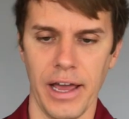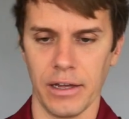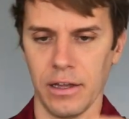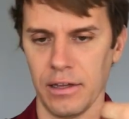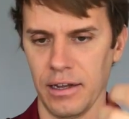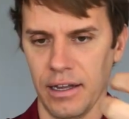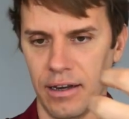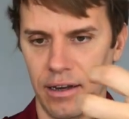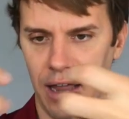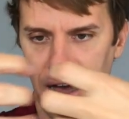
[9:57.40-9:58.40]
like it
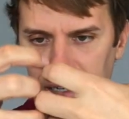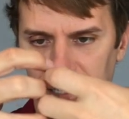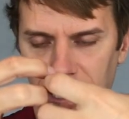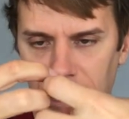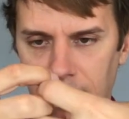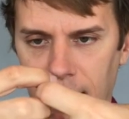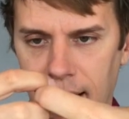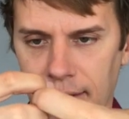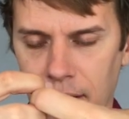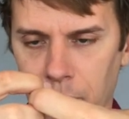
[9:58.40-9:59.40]
locks in,
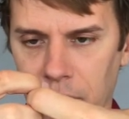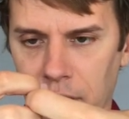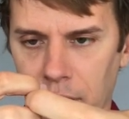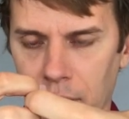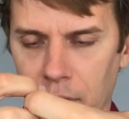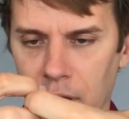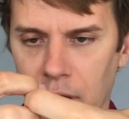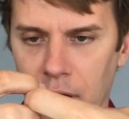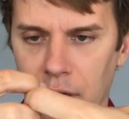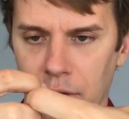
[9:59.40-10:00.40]
and then when you
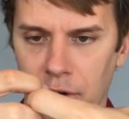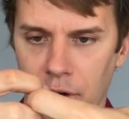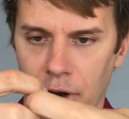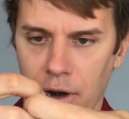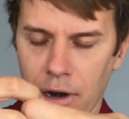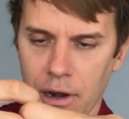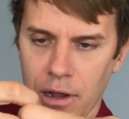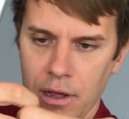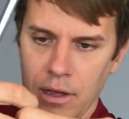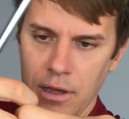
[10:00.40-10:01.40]
turn
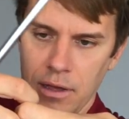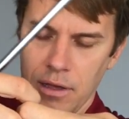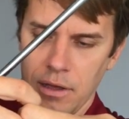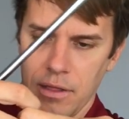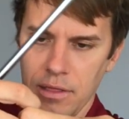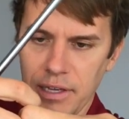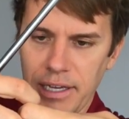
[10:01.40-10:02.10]
the